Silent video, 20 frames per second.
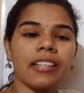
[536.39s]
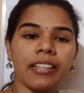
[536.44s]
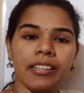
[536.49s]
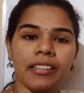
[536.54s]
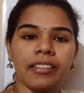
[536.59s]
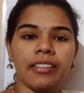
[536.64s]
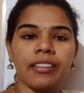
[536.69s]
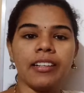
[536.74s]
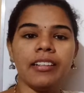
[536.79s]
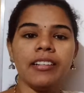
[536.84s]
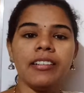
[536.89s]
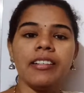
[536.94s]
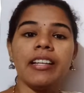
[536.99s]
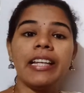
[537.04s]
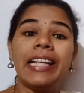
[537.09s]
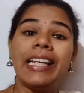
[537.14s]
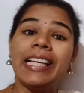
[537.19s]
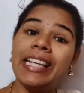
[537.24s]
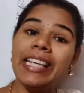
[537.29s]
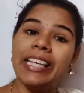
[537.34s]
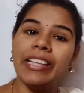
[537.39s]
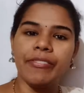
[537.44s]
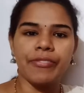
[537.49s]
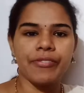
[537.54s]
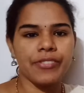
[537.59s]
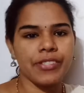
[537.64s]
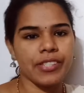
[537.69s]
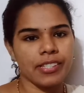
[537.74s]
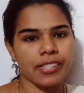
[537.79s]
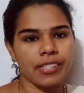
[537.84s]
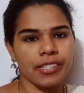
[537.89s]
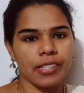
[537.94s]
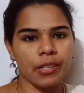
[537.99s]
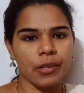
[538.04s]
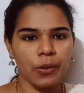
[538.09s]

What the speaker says: in the leaves.